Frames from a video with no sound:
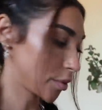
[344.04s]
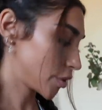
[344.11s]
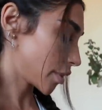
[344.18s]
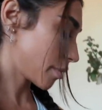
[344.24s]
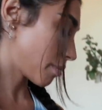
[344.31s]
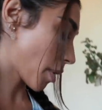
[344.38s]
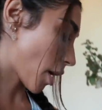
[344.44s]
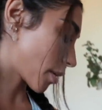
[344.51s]
through to
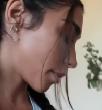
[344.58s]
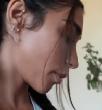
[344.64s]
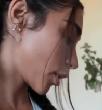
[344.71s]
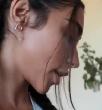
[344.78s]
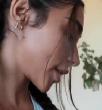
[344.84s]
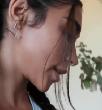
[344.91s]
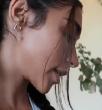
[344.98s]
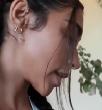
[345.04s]
the bottom
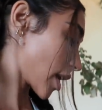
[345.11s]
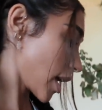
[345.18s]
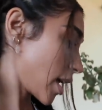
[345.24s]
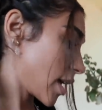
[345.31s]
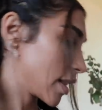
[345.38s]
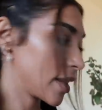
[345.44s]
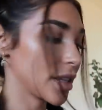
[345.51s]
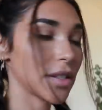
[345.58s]
ones.
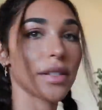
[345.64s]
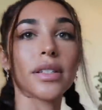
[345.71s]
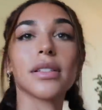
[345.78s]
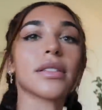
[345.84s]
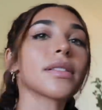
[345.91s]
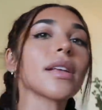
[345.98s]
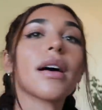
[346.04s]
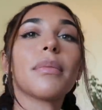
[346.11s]
This
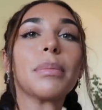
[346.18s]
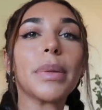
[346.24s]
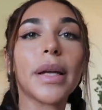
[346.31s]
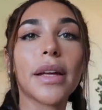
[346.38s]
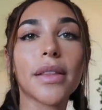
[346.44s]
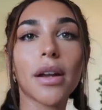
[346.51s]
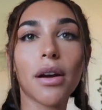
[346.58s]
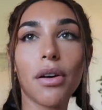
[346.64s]
is a
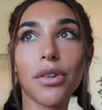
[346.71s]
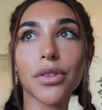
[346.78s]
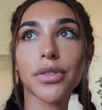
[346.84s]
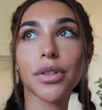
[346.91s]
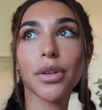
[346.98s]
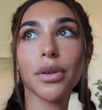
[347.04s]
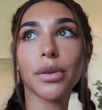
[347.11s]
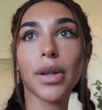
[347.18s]
plant that
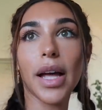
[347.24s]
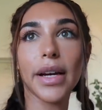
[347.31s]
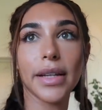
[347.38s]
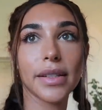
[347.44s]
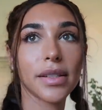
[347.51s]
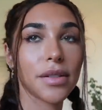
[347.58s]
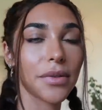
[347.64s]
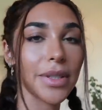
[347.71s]
also
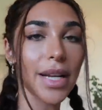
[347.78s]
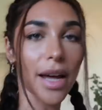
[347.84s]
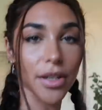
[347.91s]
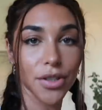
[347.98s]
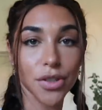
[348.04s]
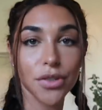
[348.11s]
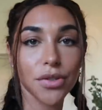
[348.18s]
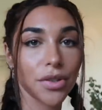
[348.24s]
likes to
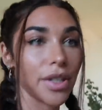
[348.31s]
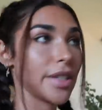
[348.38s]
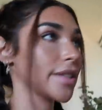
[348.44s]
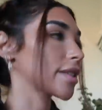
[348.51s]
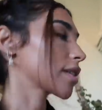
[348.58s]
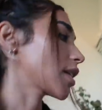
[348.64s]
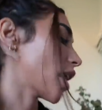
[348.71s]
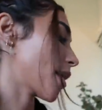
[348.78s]
attach to
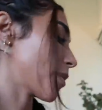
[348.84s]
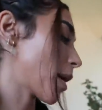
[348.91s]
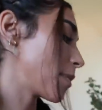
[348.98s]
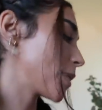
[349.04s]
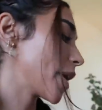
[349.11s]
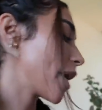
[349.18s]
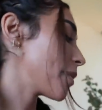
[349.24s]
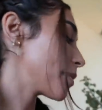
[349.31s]
trees and climb
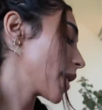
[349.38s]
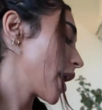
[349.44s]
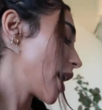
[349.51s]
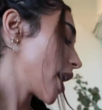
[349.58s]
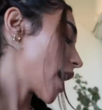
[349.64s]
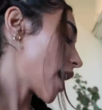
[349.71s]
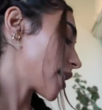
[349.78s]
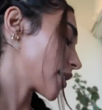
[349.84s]
up
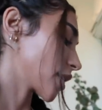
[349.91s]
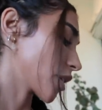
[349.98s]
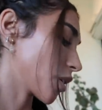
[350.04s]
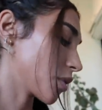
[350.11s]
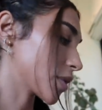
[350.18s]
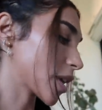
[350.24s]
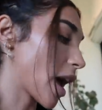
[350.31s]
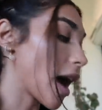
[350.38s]
them. As it
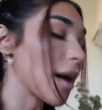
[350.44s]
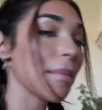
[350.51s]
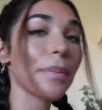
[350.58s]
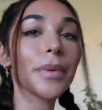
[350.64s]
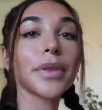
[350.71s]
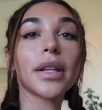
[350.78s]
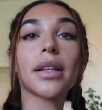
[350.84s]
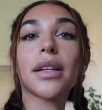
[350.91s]
goes up,
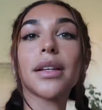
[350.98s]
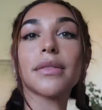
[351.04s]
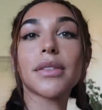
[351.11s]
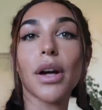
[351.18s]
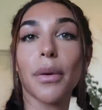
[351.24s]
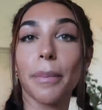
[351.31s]
the leaves are